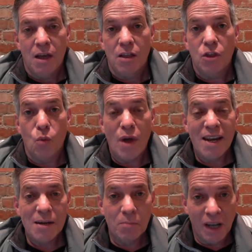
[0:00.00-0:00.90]
the
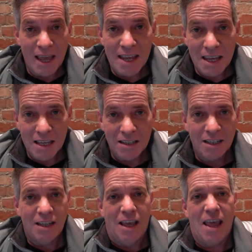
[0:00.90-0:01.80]
weighted blanket,
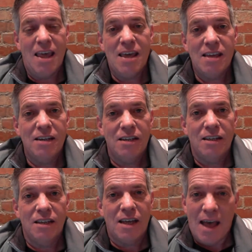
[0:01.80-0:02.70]
and
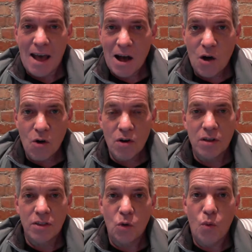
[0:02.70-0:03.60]
how
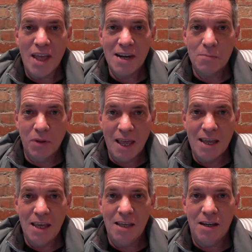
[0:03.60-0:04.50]
the weighted
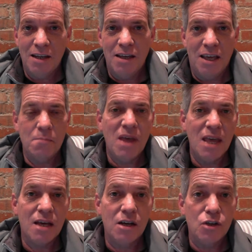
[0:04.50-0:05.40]
blanket can
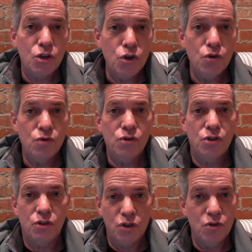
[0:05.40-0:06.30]
make a
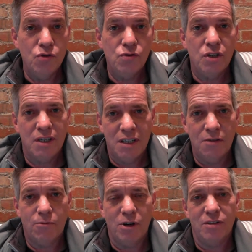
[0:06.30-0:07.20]
huge
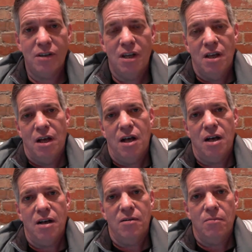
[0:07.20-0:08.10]
difference.
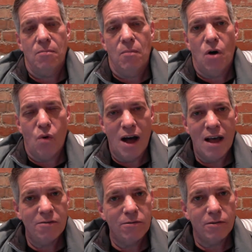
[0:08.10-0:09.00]
My
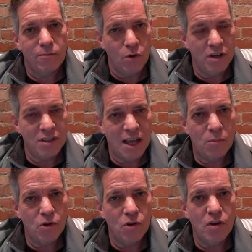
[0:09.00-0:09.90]
wife, for
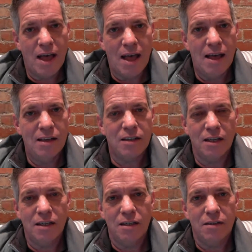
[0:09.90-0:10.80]
example, has
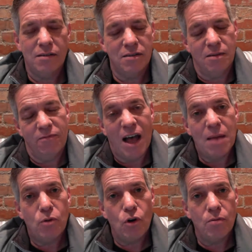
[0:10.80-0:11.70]
some
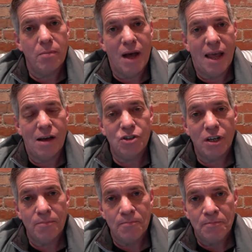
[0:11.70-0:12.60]
fibromyalgia,